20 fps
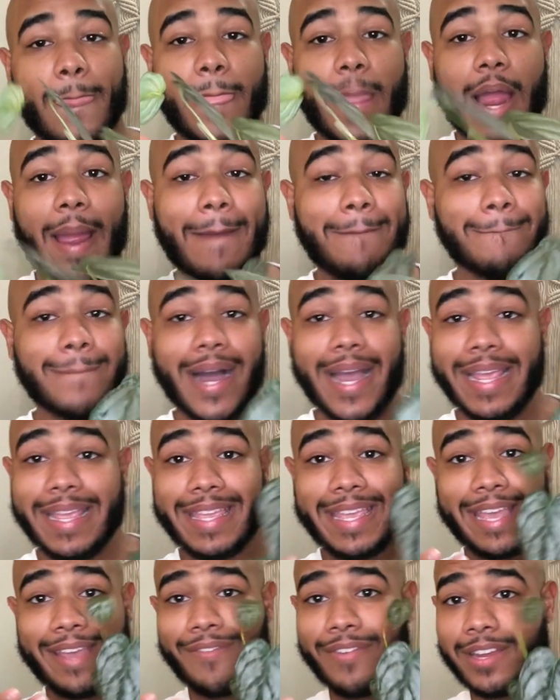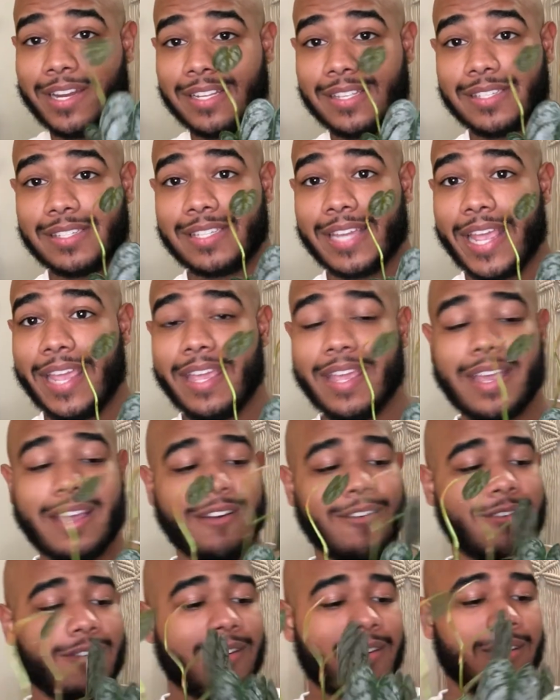I might give it a stake
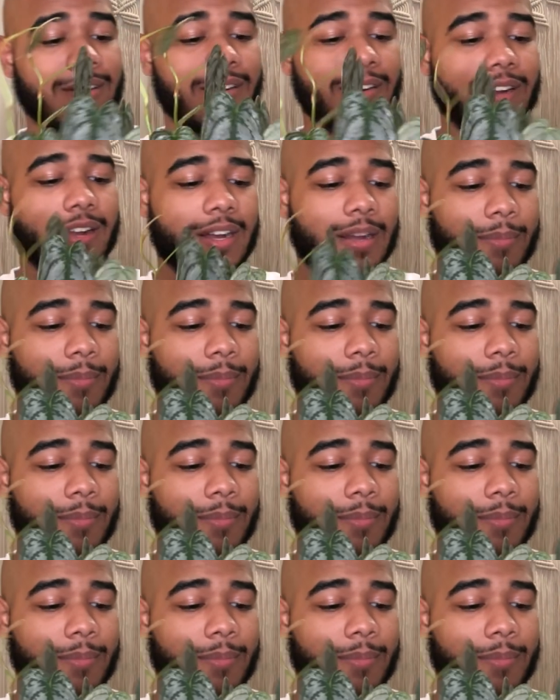or